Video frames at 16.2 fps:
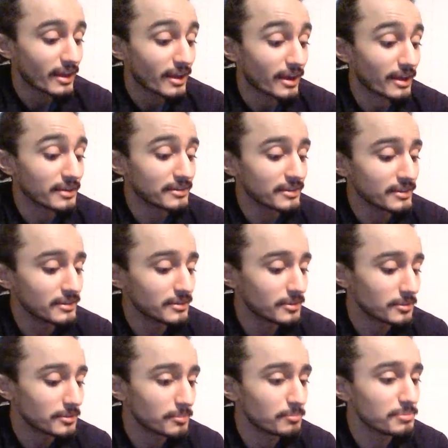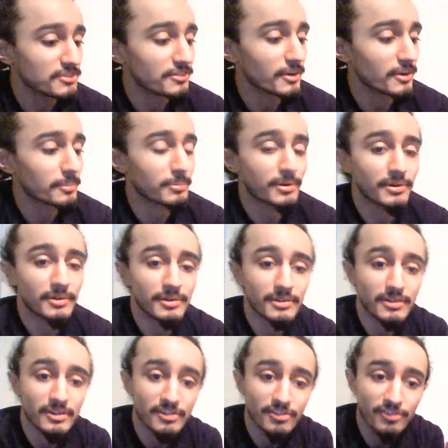I did beef up
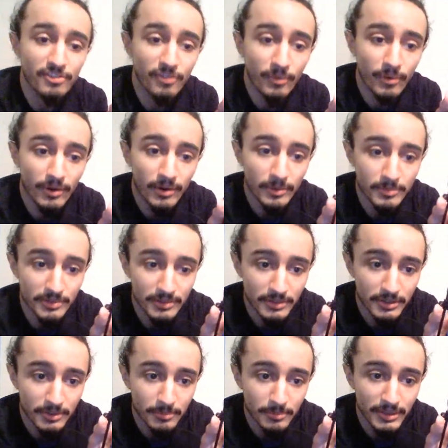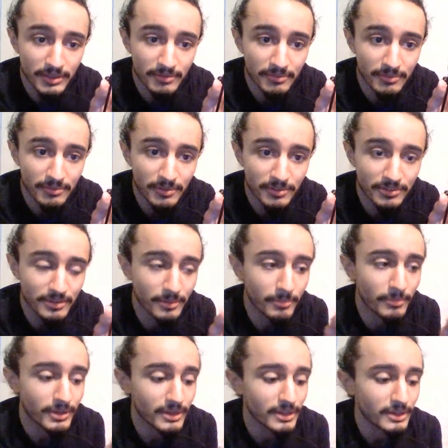her forearms a little bit with
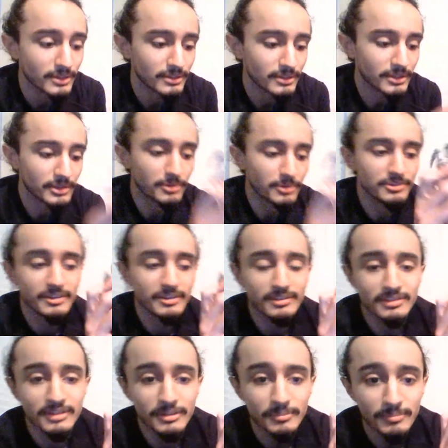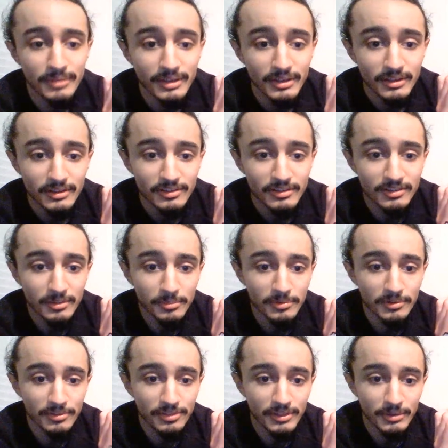some Lego system.
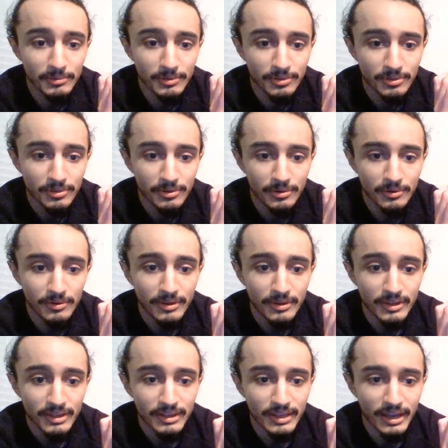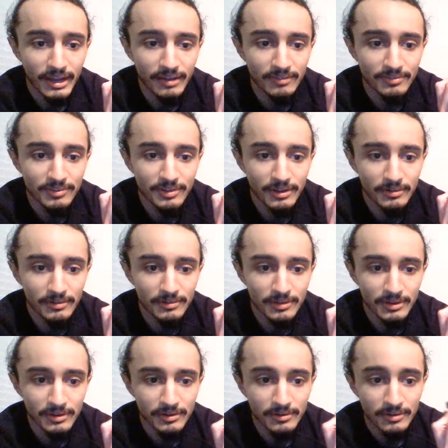Similar thing with her calves down
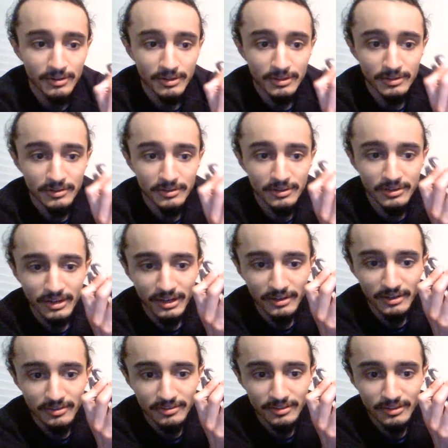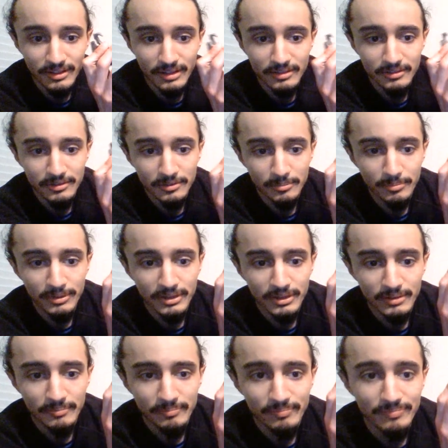here. You can kind of see that a little
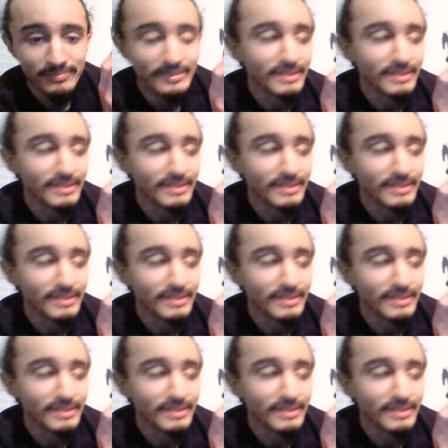bit.